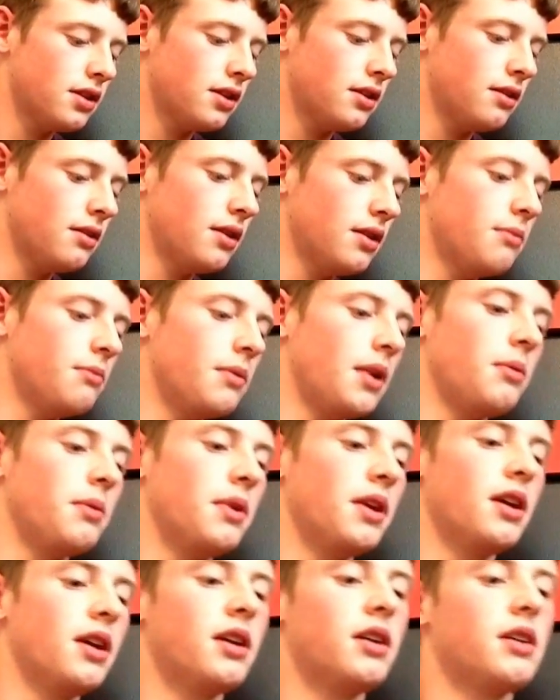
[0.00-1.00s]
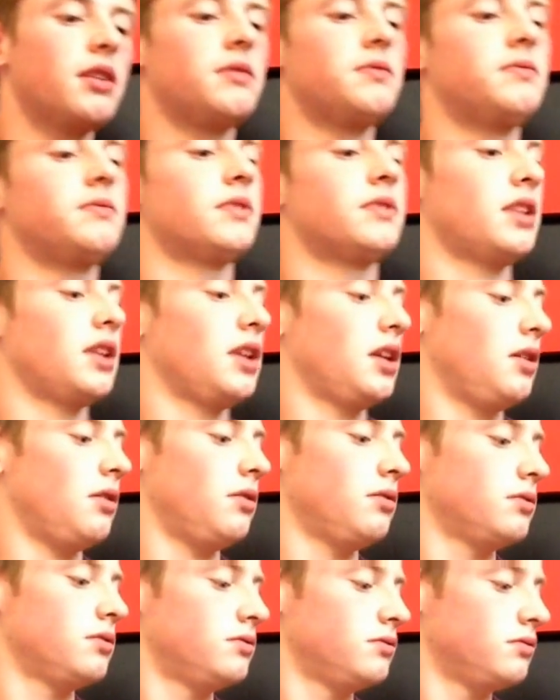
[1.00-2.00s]
and then maybe it, it'll,
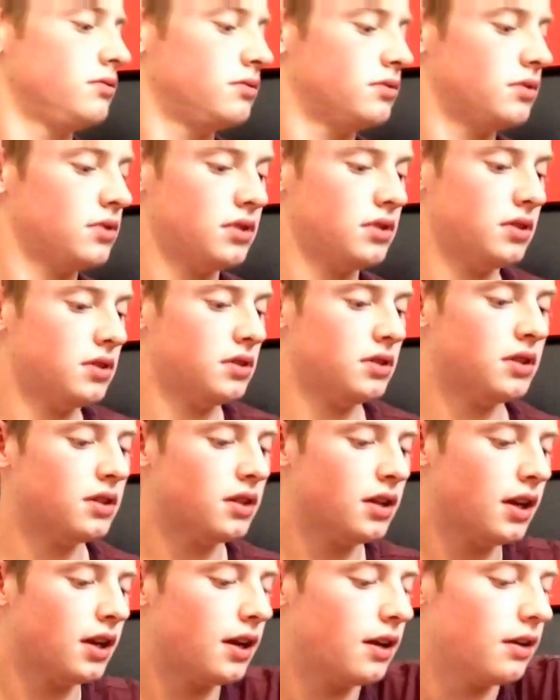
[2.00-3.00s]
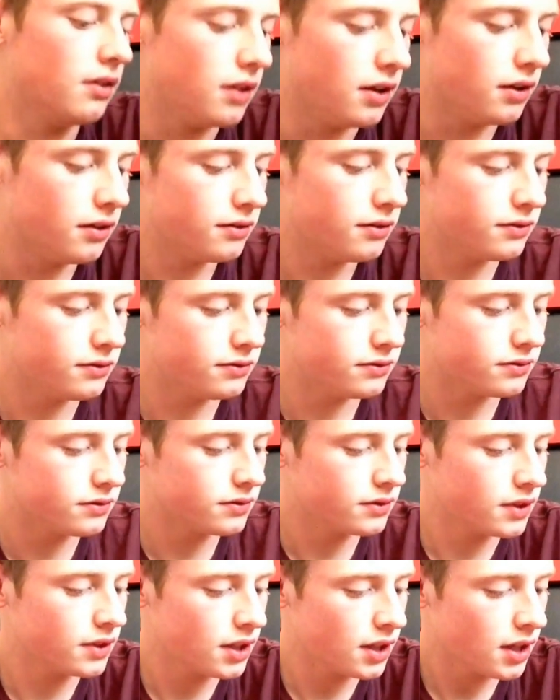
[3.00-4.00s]
I don't know.
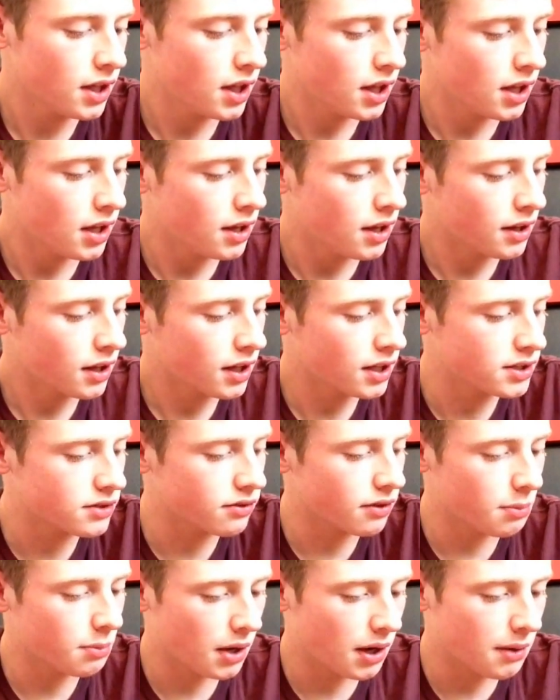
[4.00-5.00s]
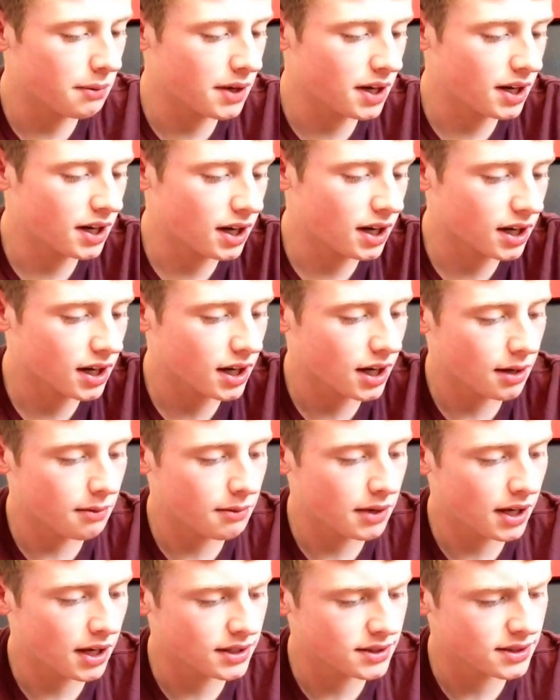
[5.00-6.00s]
Because repotme.com
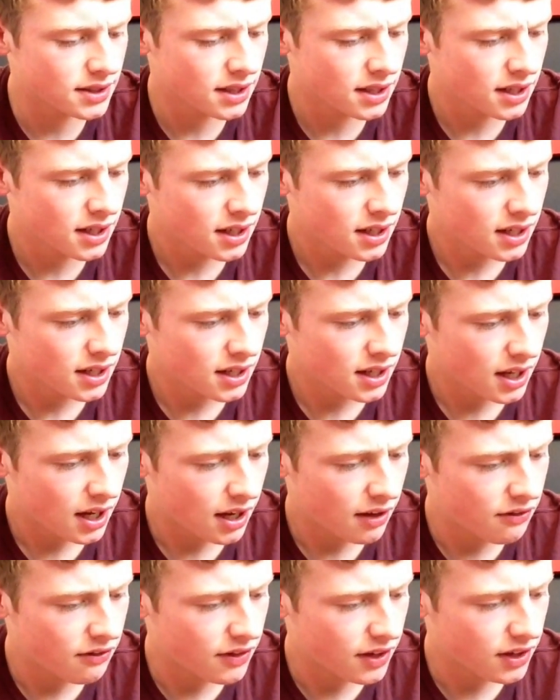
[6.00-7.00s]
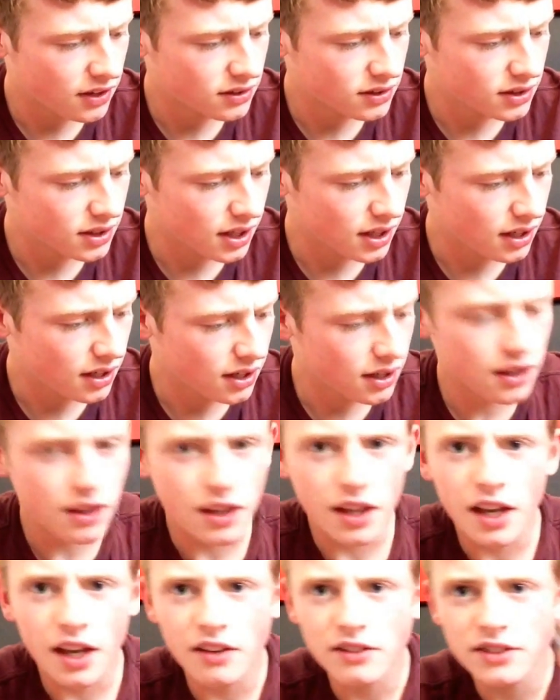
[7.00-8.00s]
has I found uh,
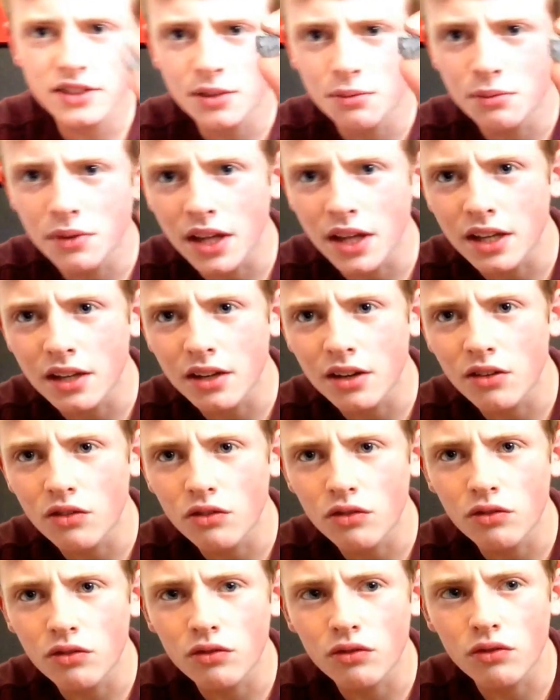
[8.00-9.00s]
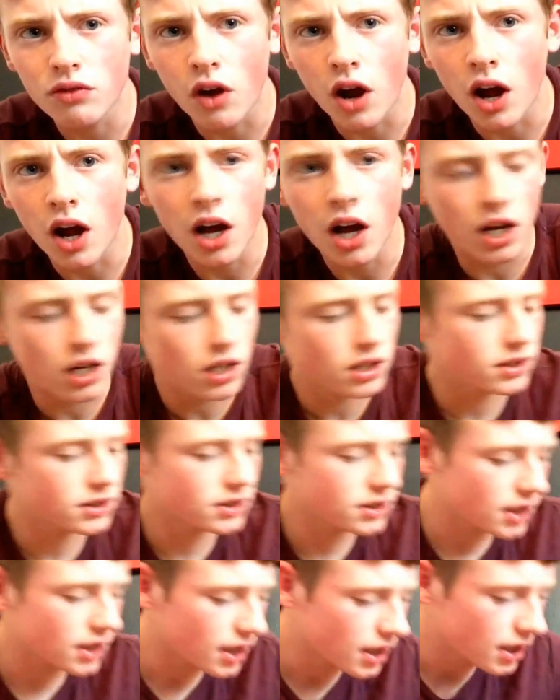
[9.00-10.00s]
they have some like
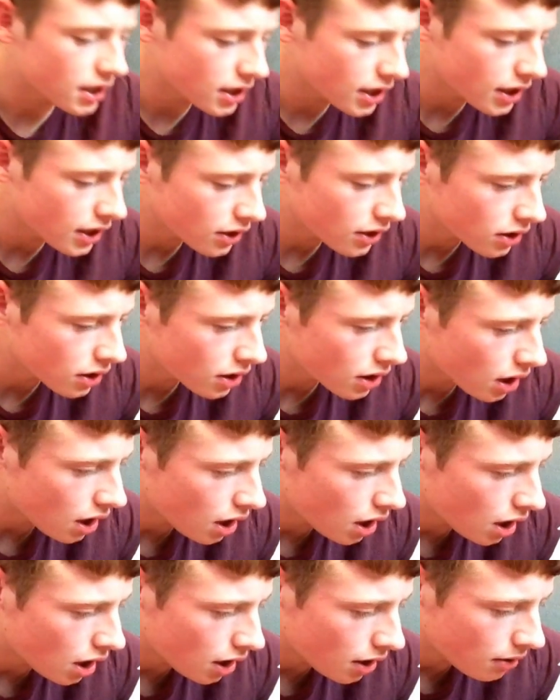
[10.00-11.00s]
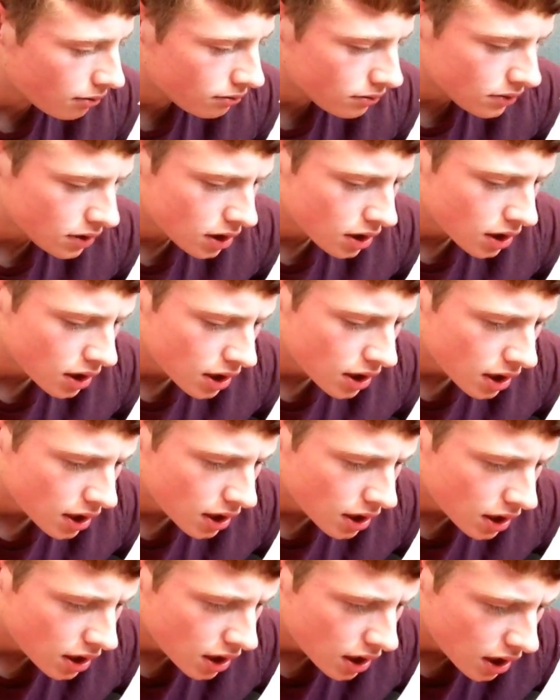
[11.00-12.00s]
rocks in there, um,
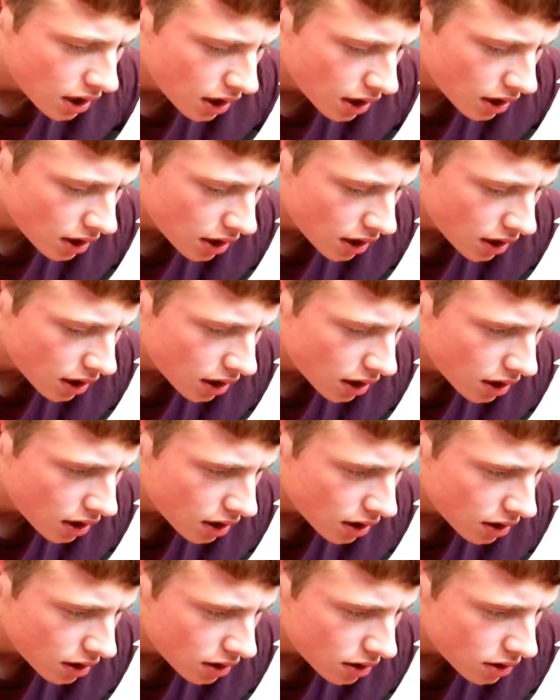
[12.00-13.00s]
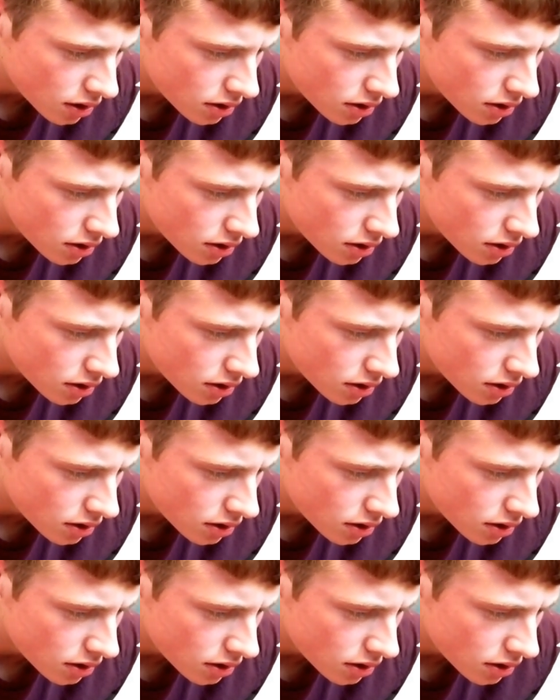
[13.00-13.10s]
and then